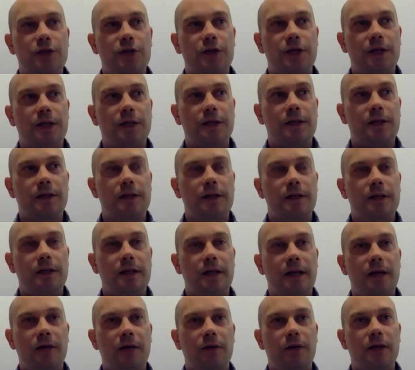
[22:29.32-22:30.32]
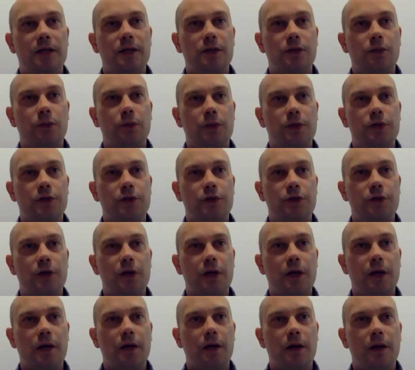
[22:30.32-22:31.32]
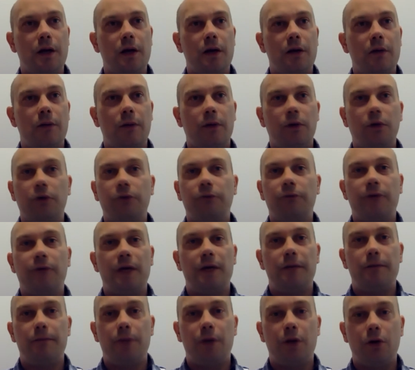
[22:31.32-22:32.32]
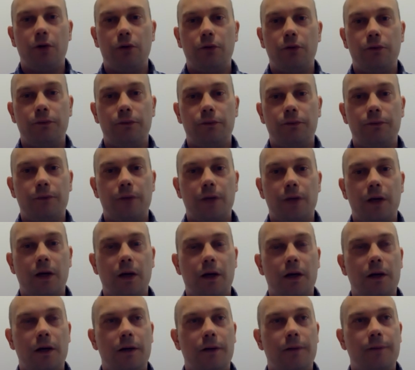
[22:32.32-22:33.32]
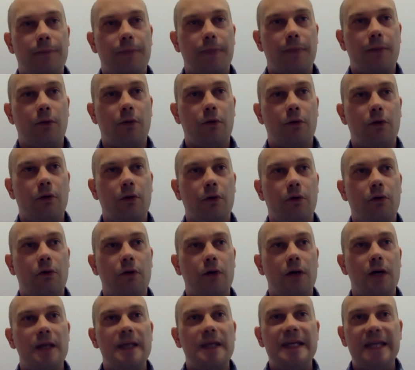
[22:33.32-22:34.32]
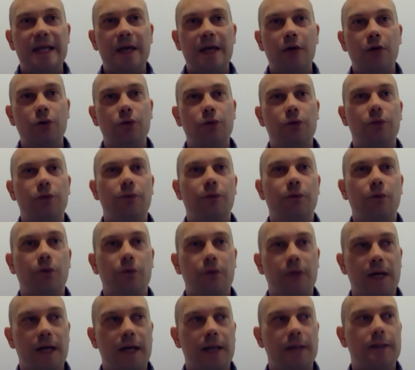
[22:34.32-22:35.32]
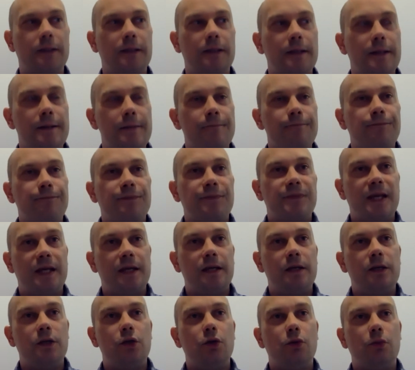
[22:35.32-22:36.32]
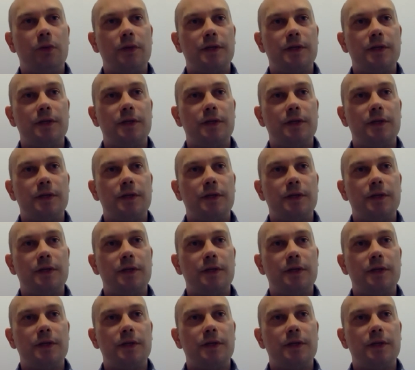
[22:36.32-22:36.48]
in areas which are not very prone or known for that, then you will